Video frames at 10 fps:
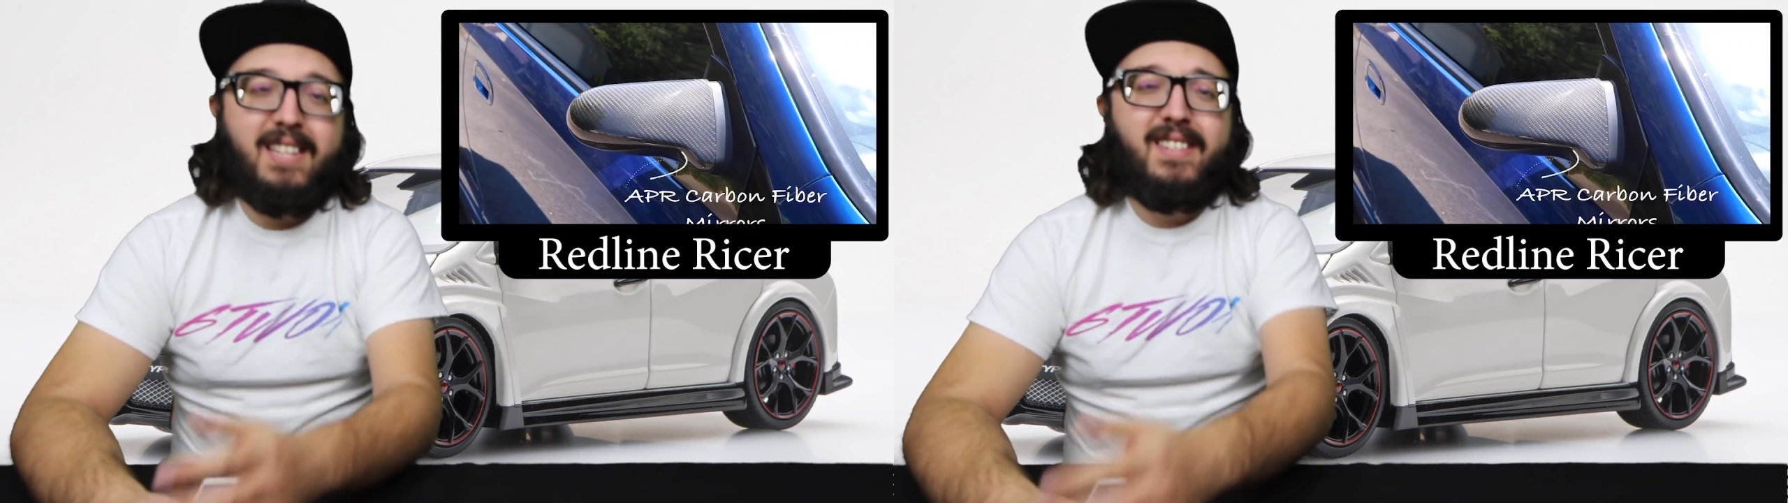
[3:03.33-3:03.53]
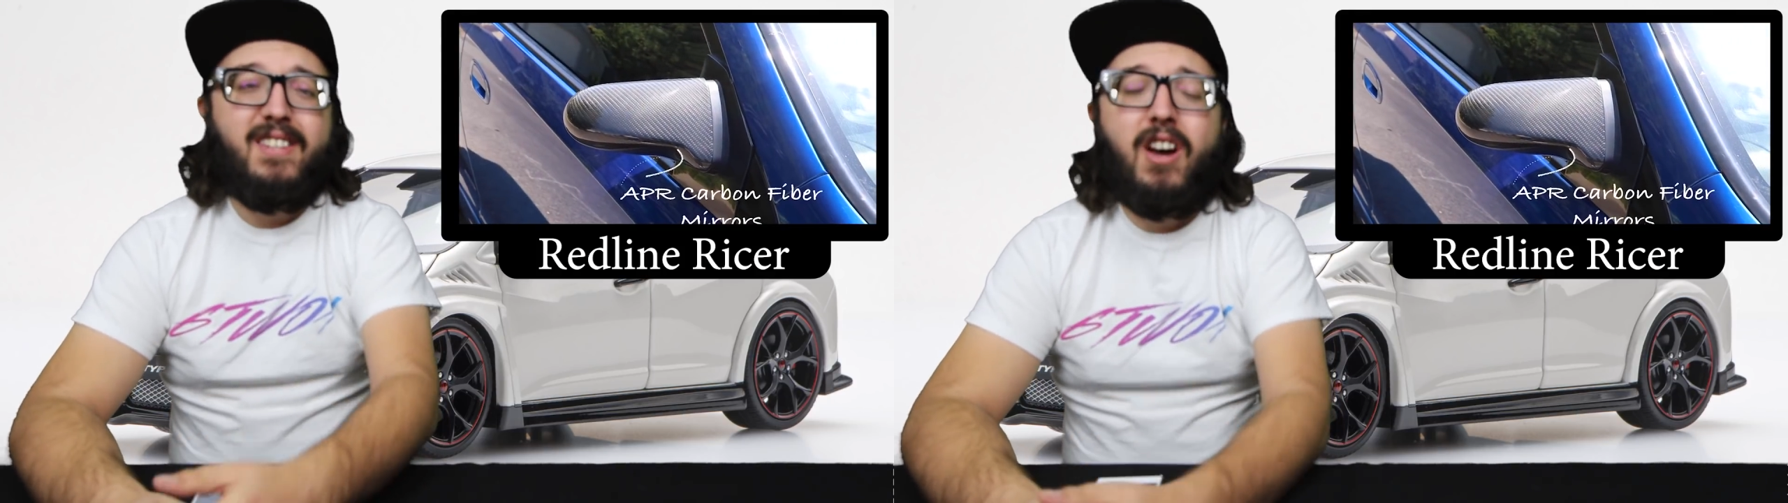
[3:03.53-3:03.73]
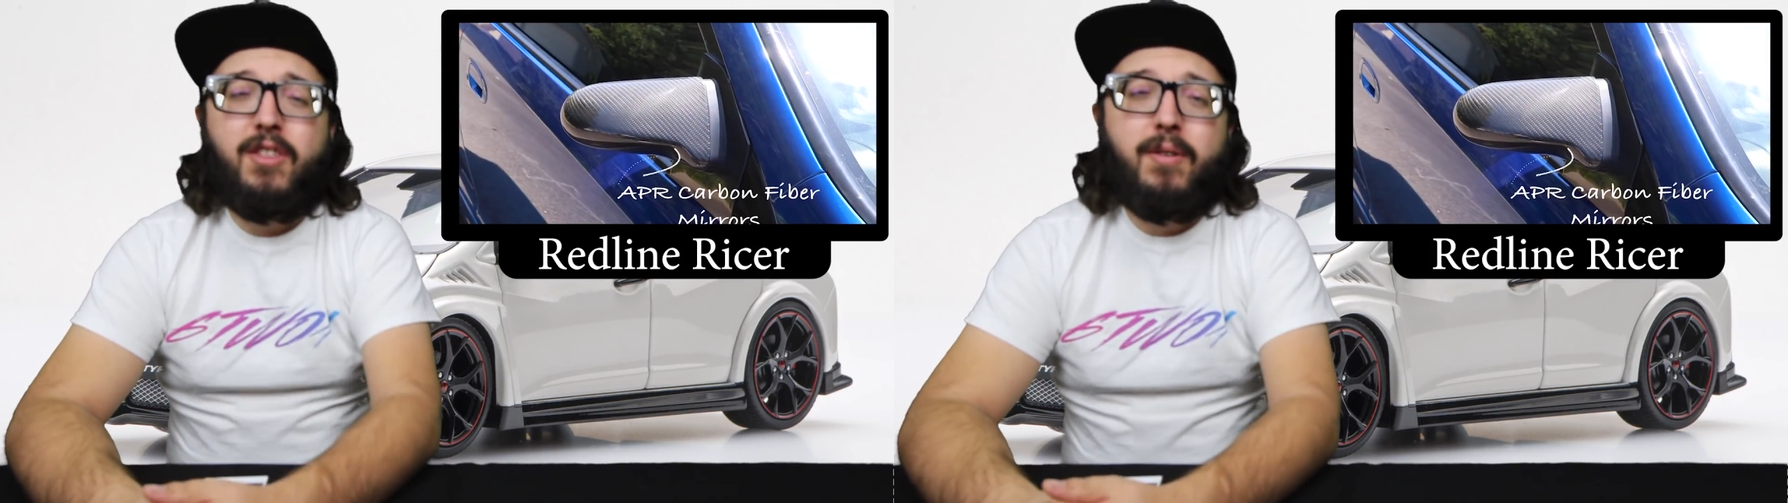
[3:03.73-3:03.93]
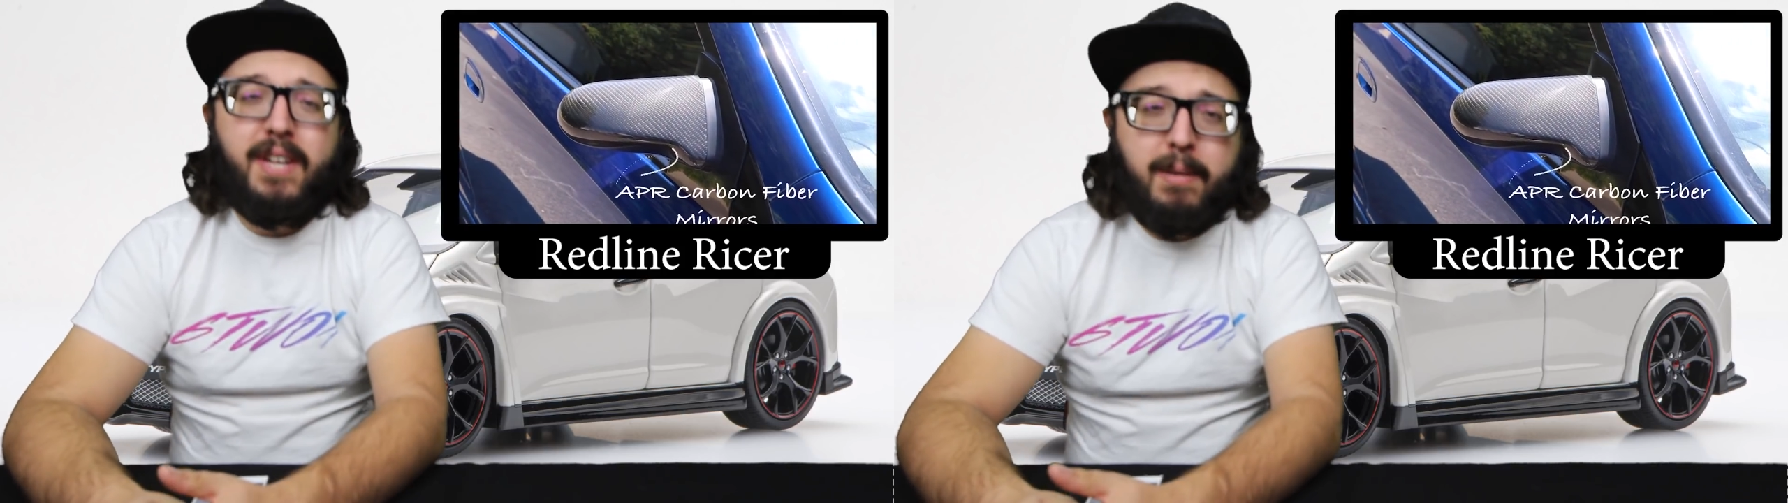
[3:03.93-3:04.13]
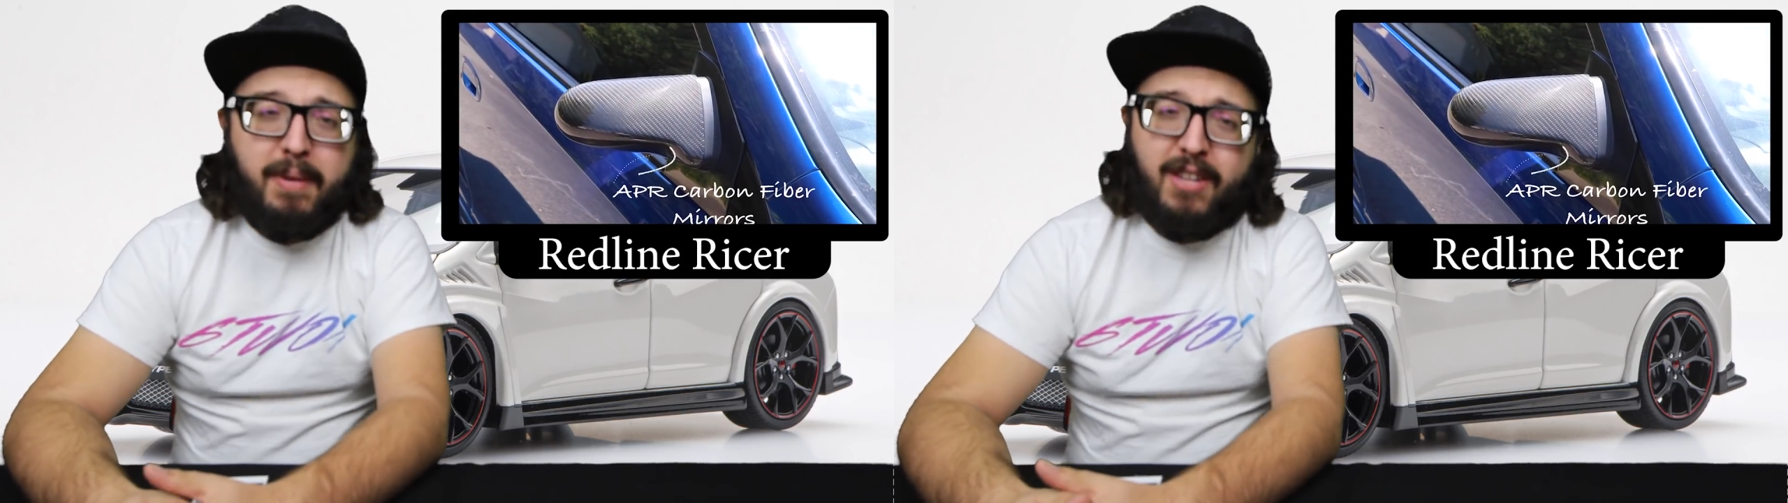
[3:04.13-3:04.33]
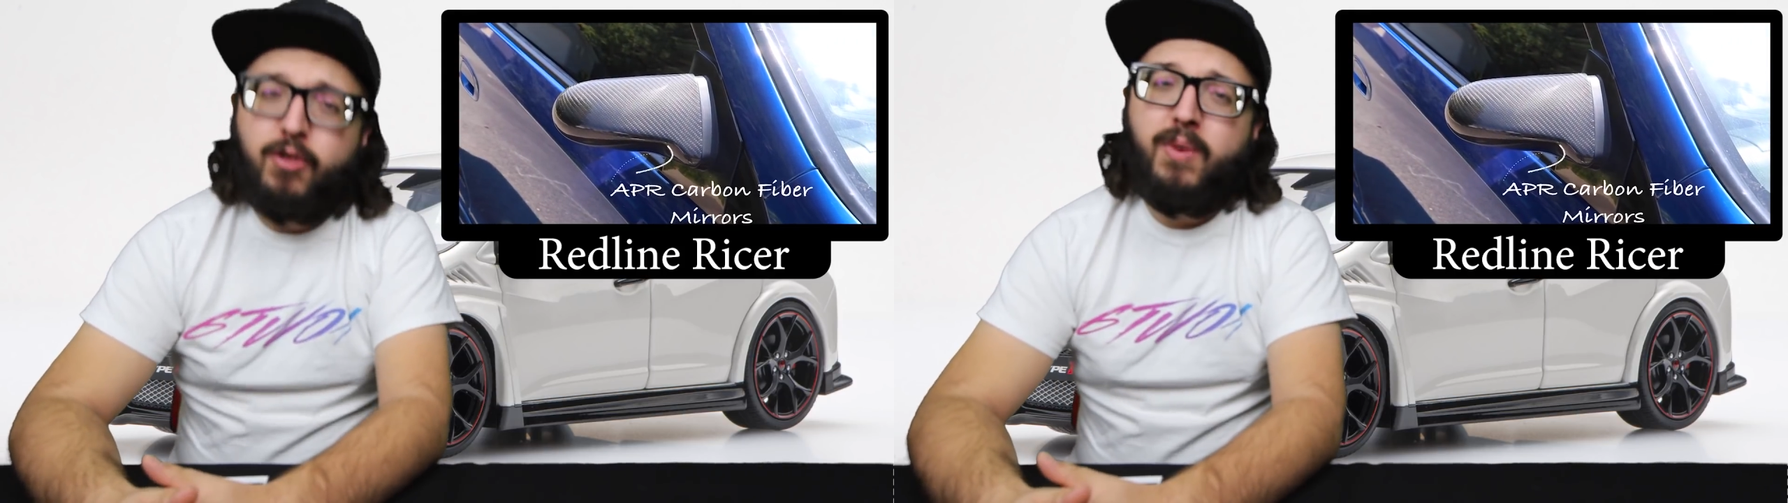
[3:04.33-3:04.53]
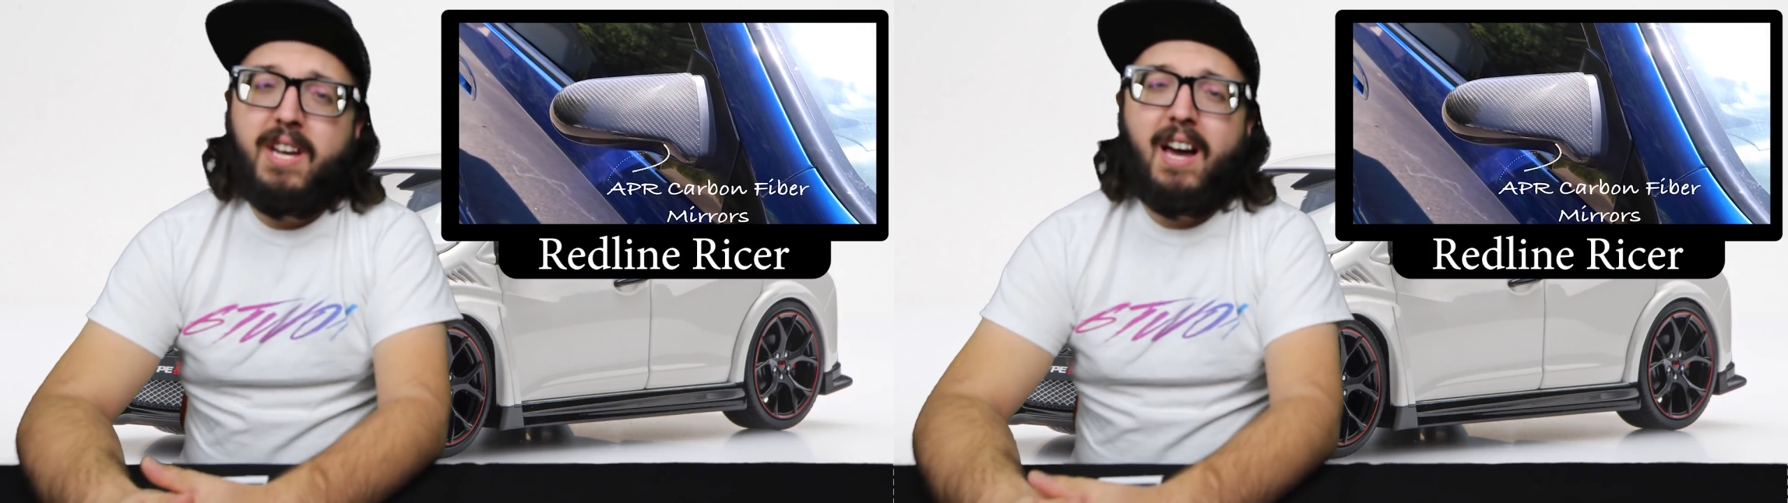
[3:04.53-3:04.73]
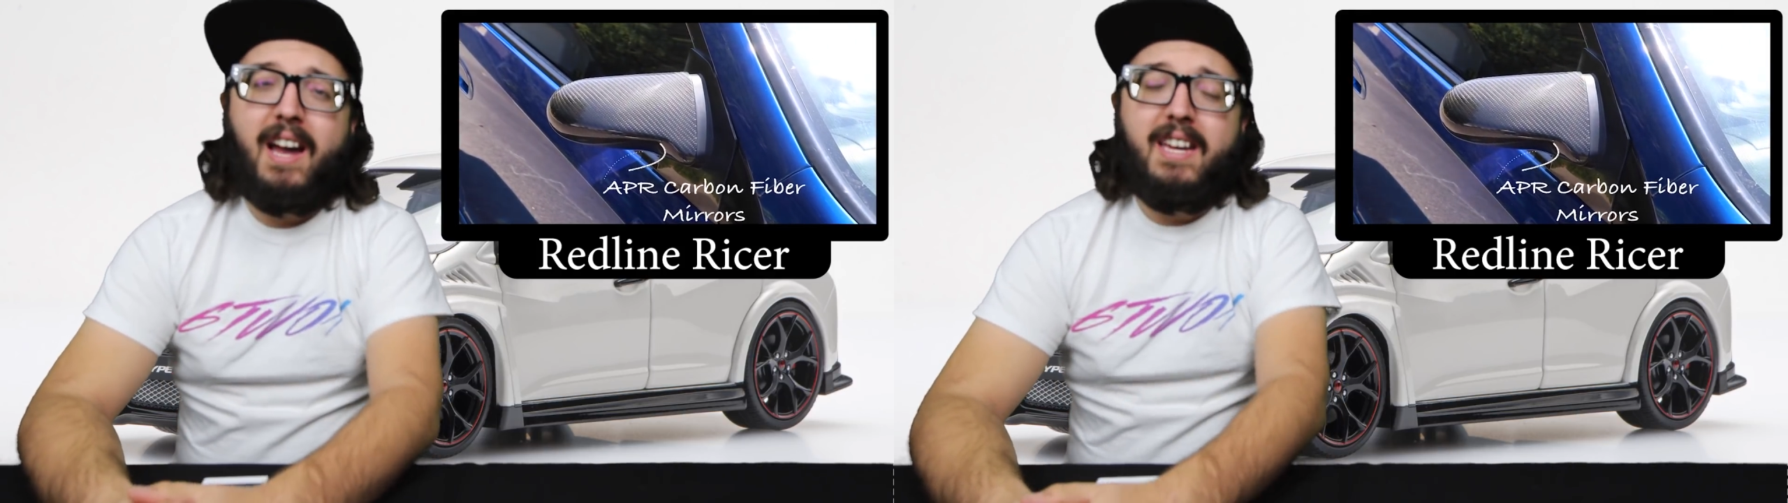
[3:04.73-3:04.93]
It's another
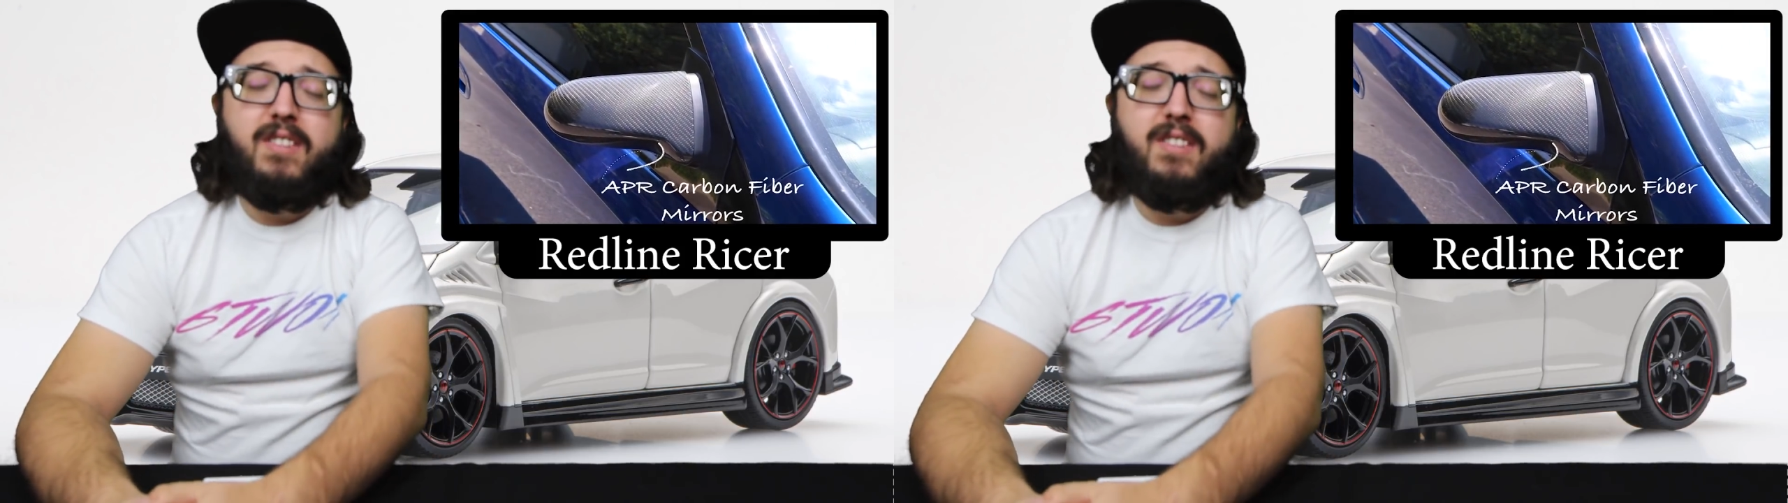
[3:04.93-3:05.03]
EP3 guy.